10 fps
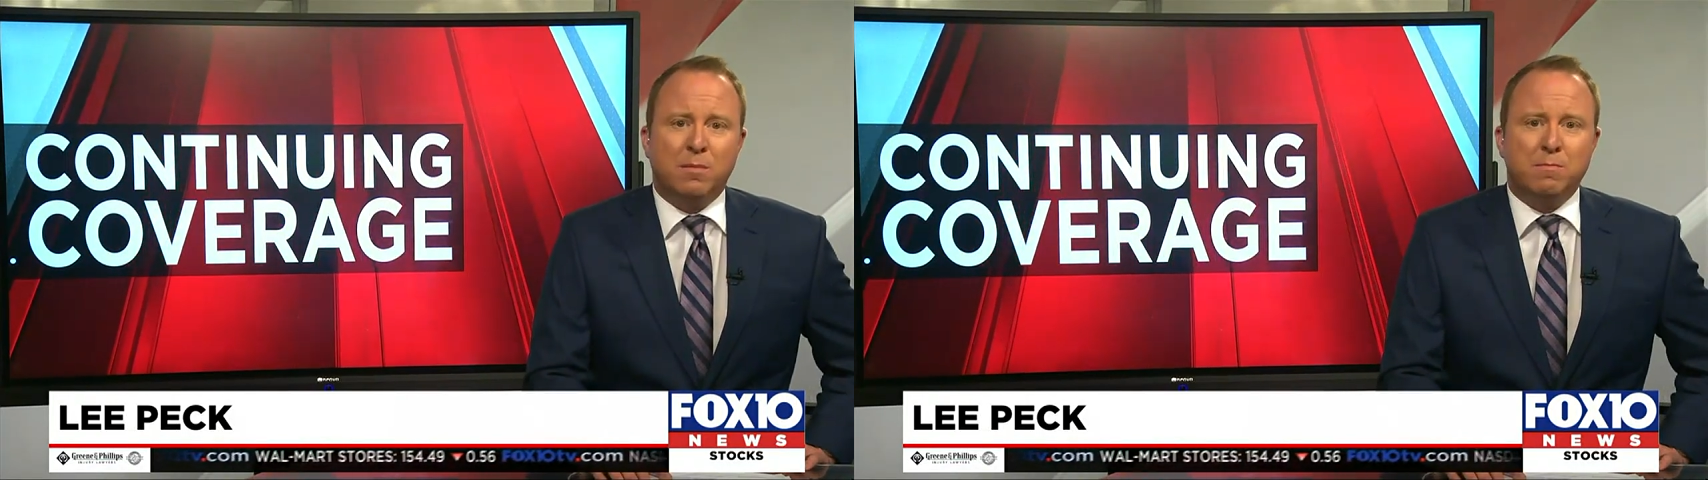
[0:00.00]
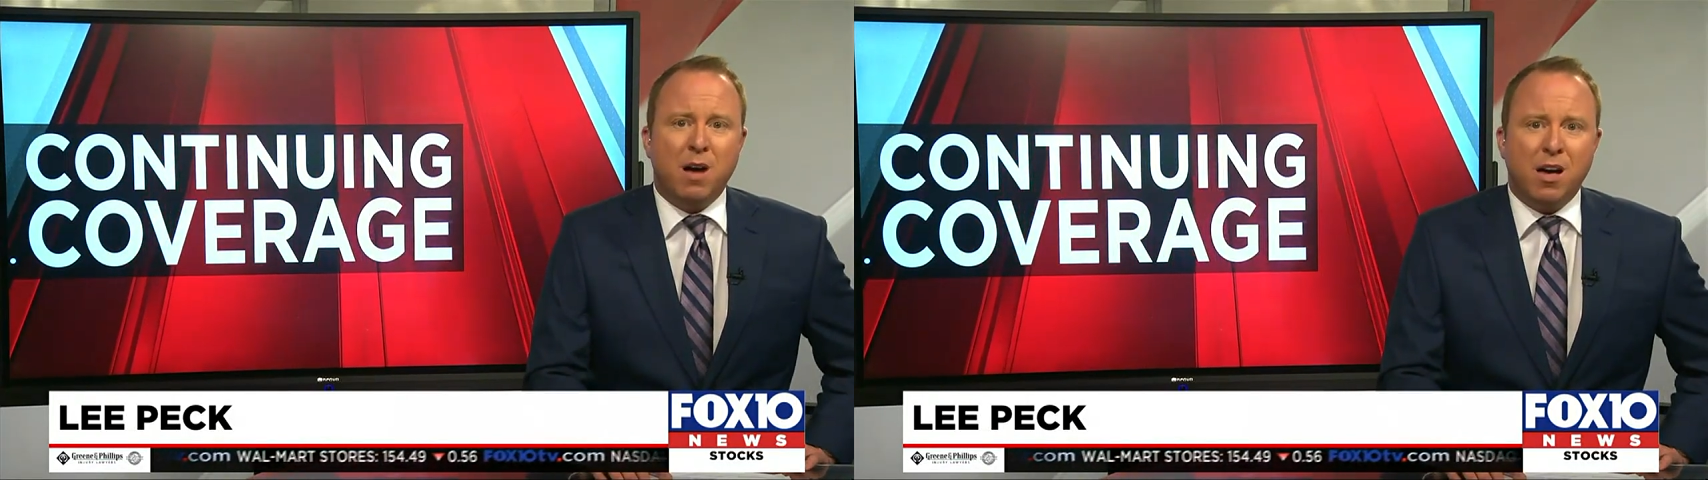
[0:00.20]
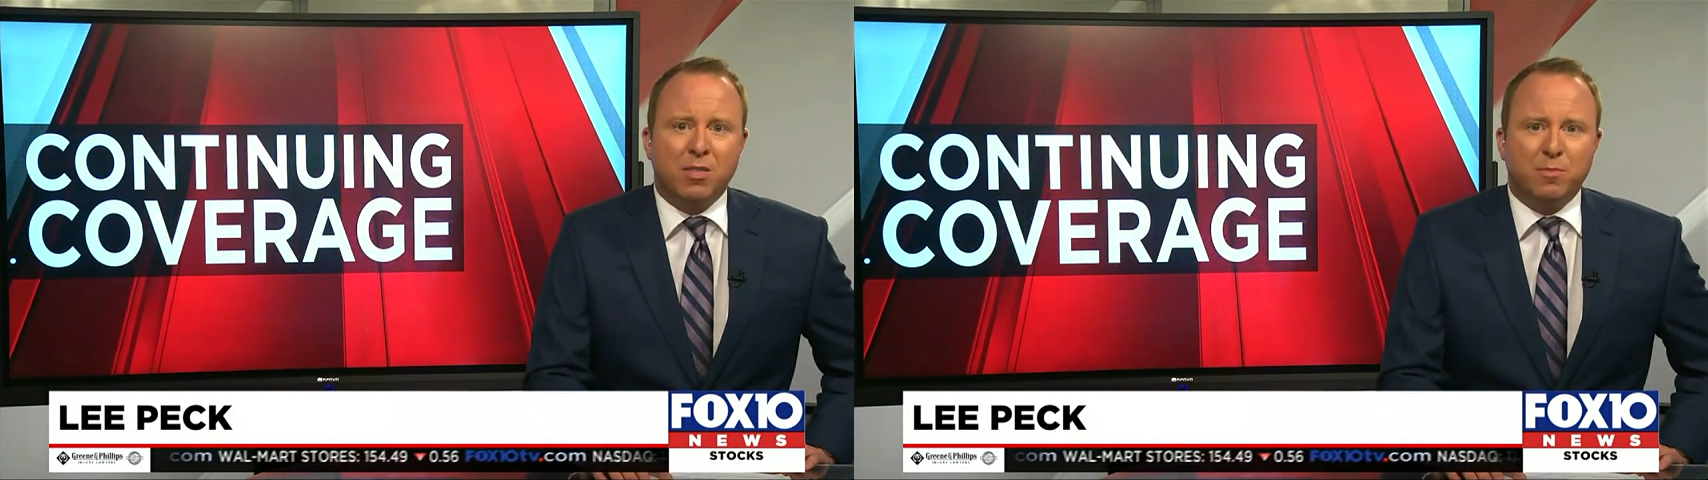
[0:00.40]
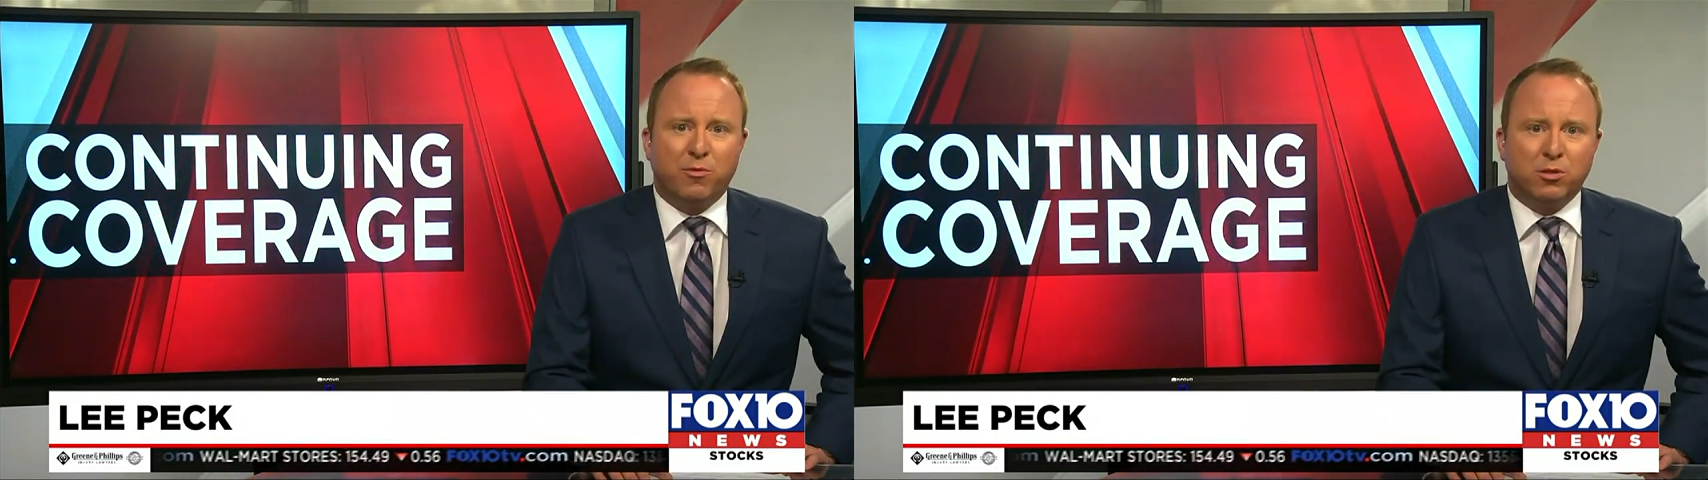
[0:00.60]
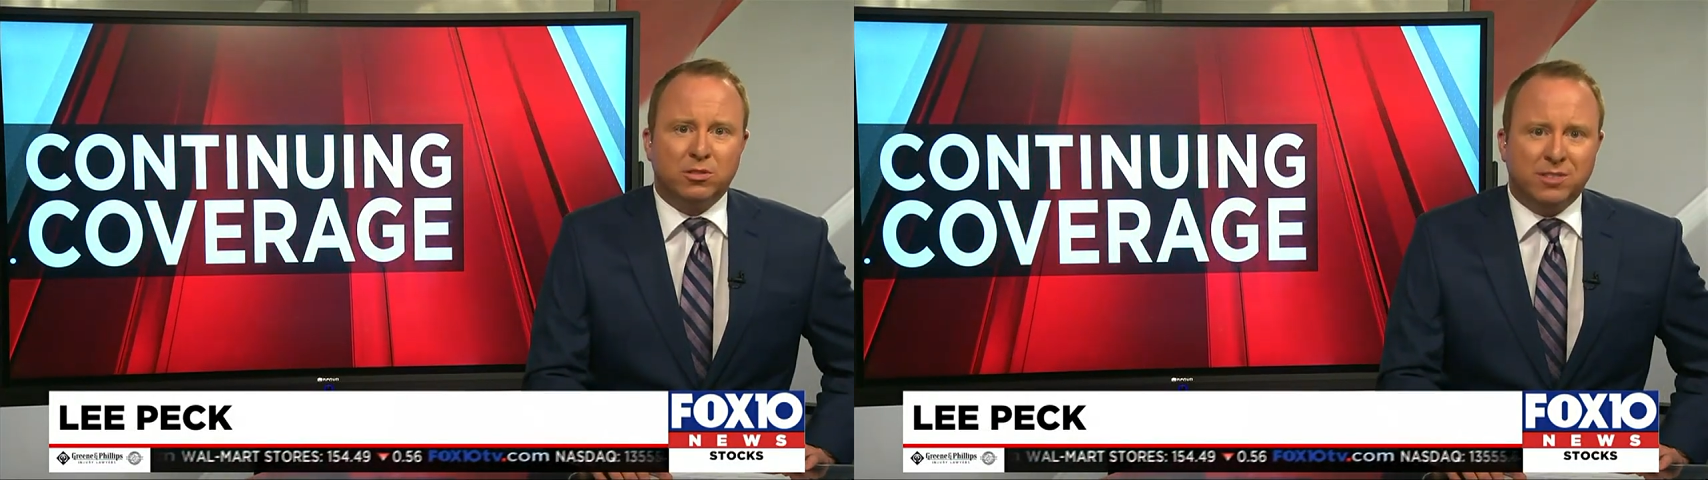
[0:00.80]
month
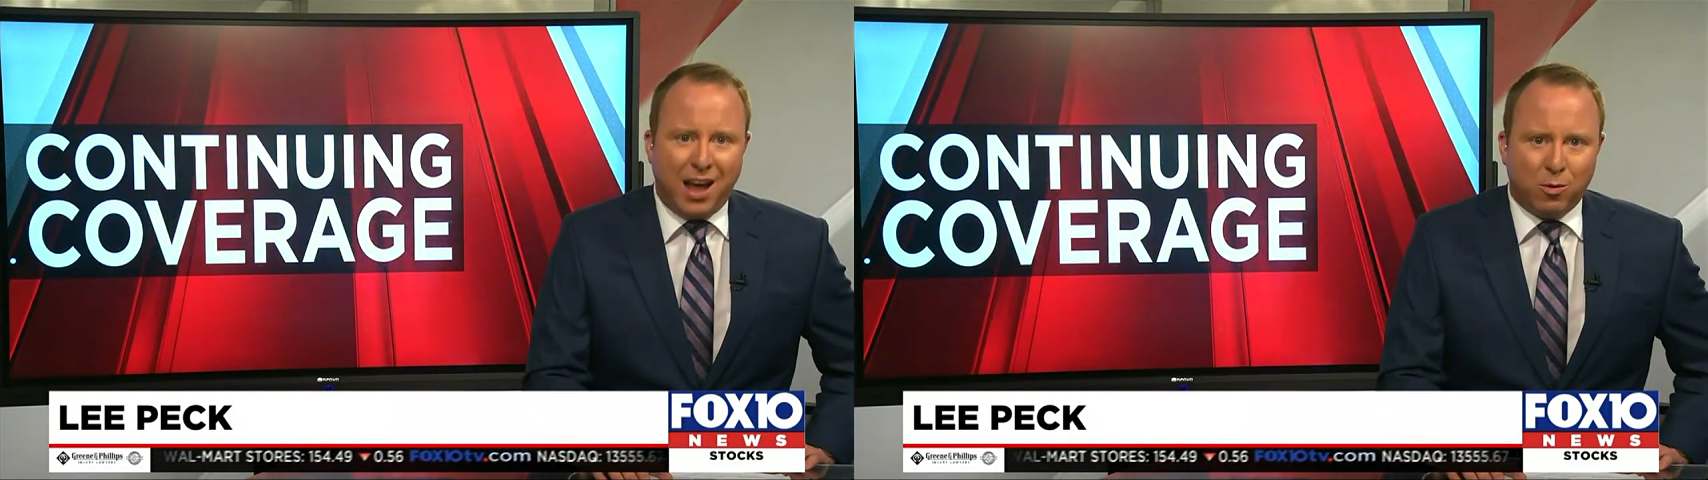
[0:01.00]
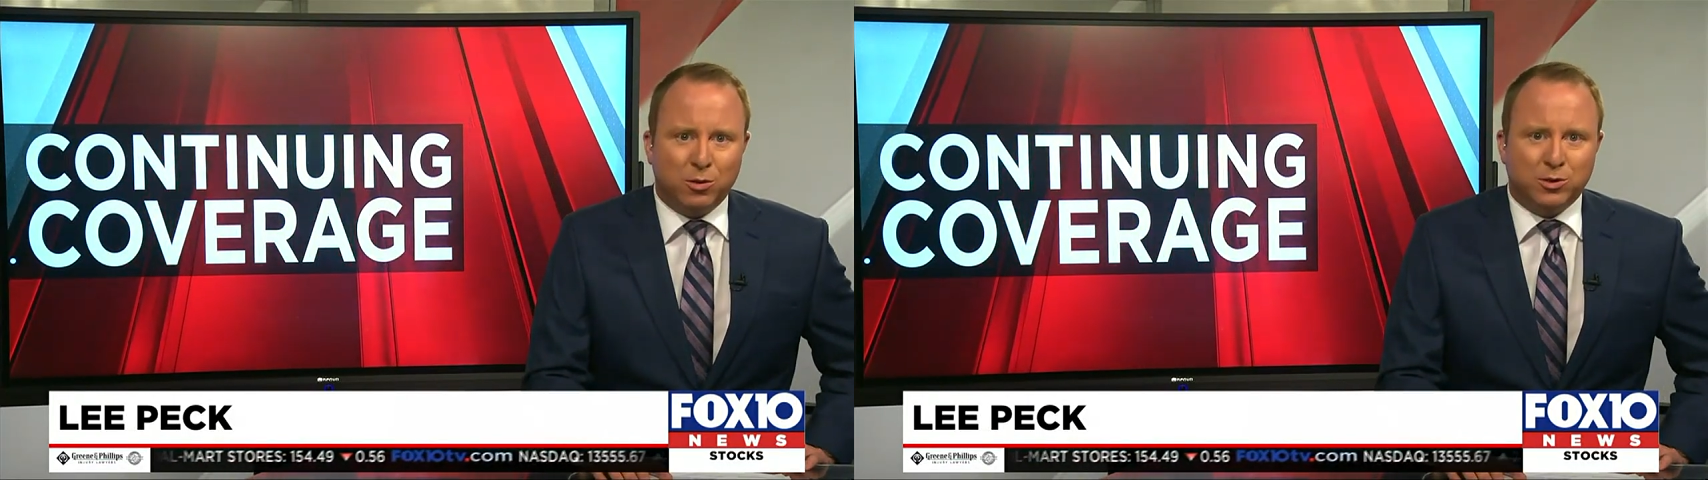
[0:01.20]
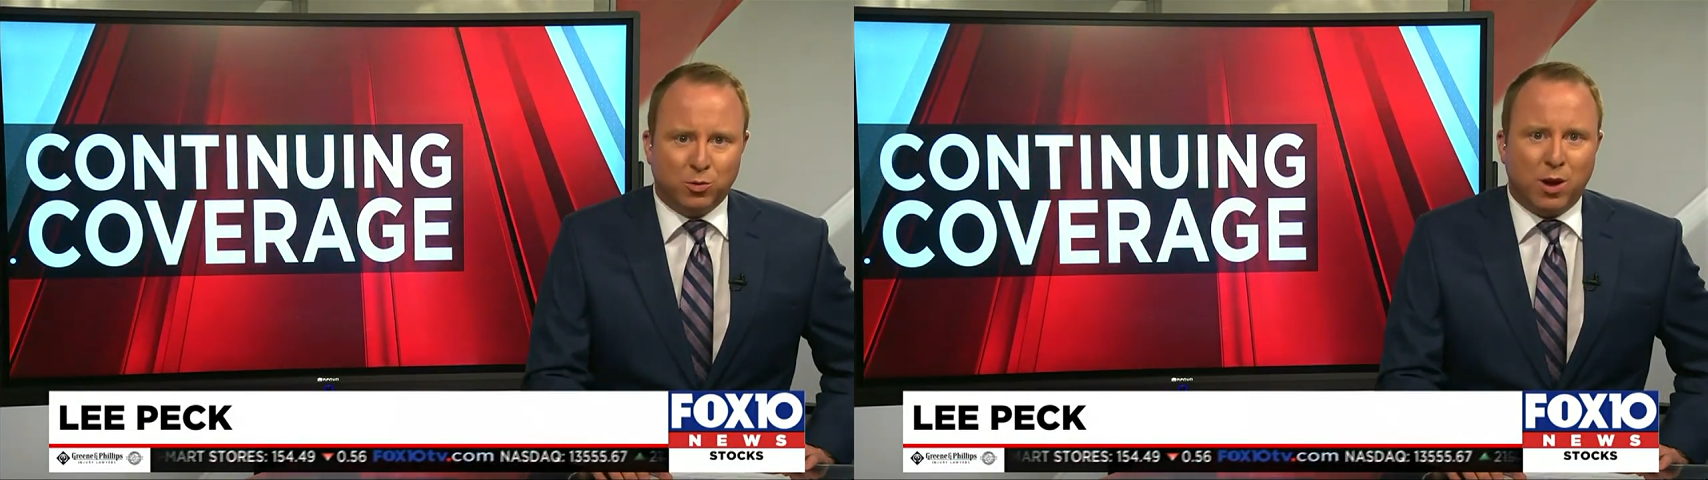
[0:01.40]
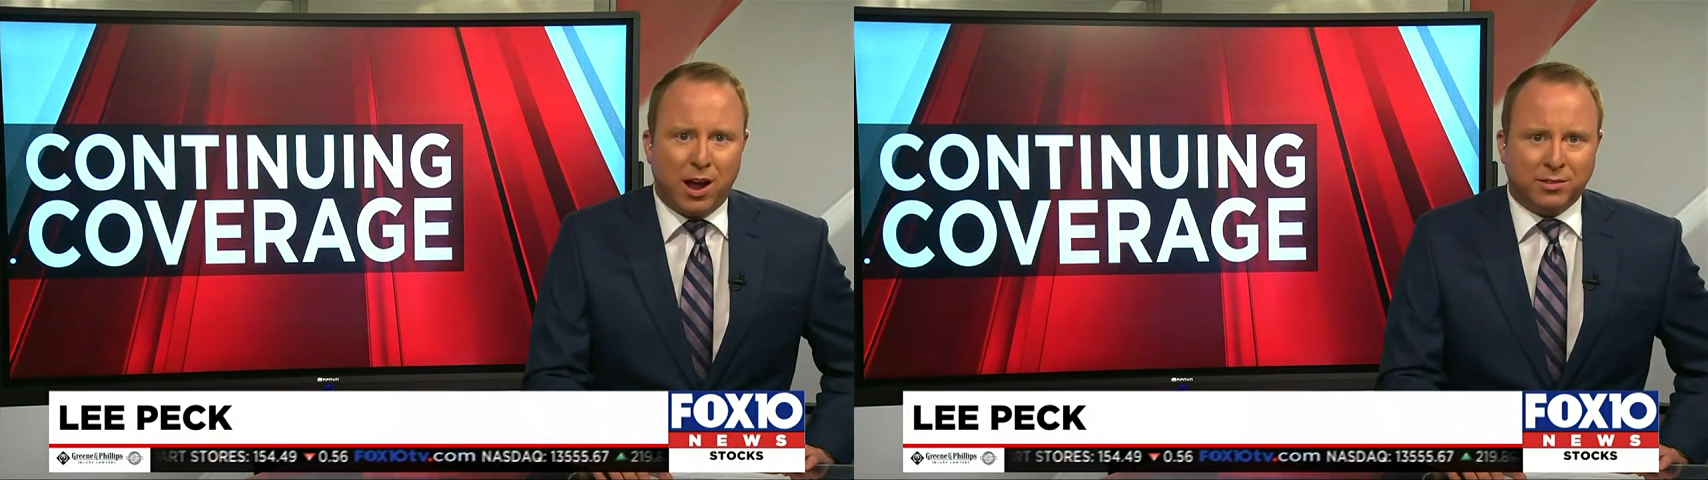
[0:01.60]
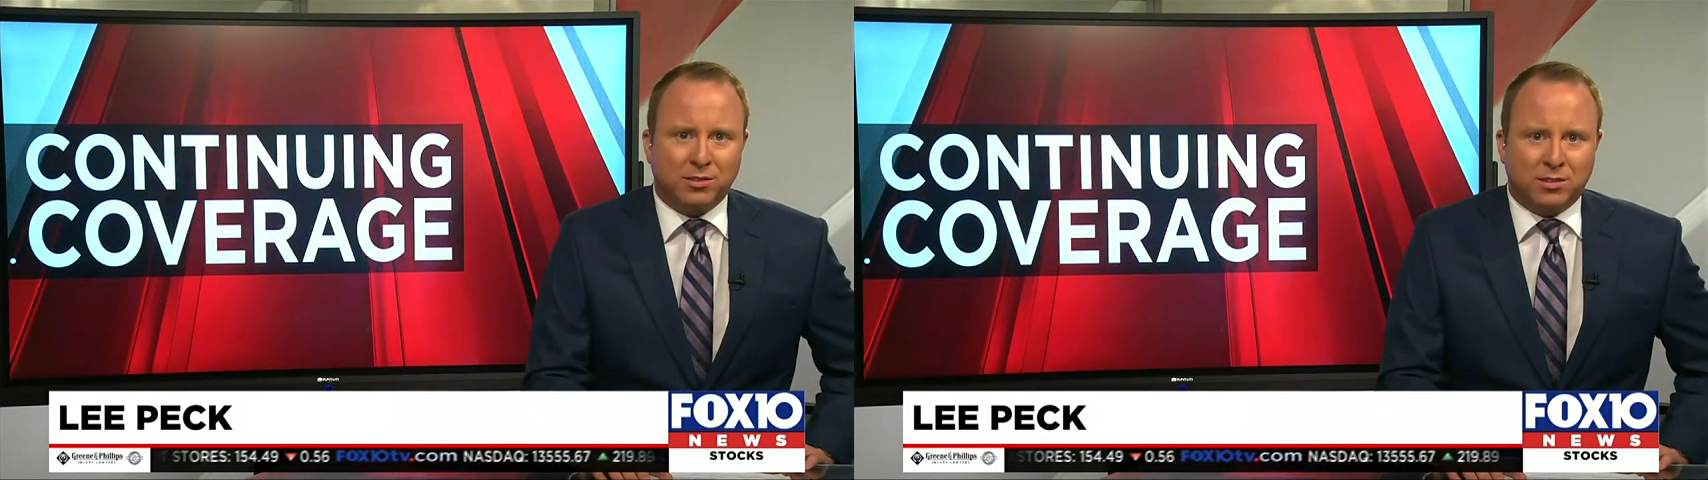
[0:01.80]
before Sauers'
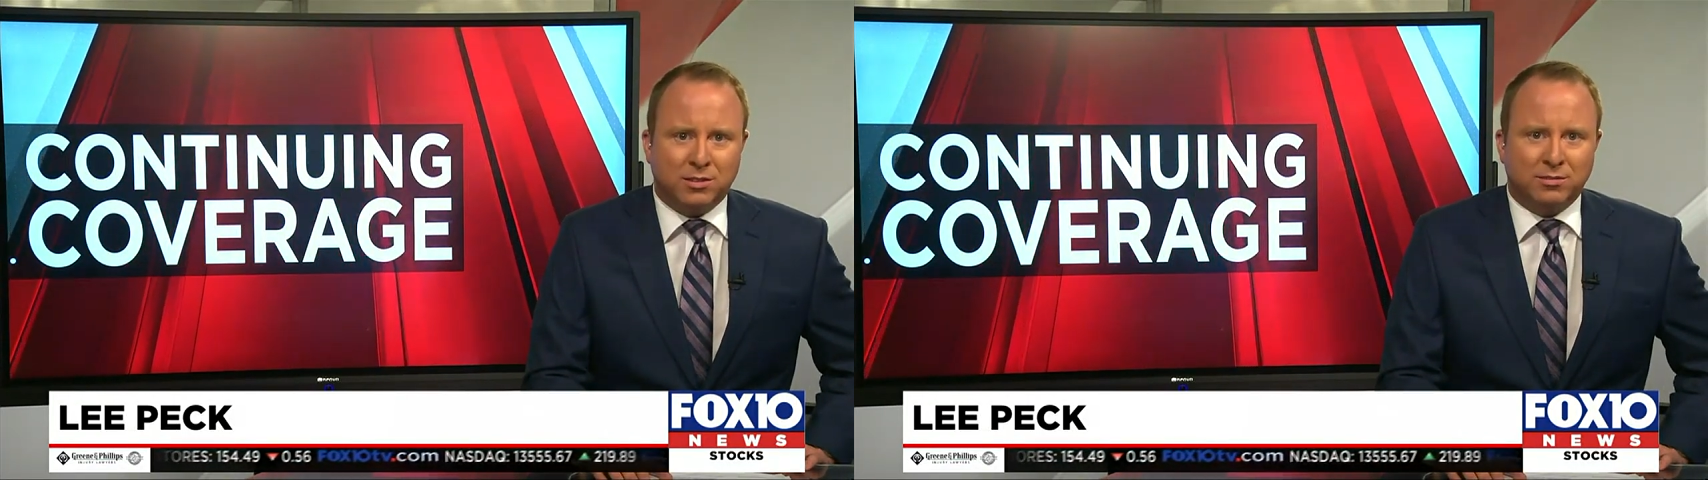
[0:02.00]
arrest.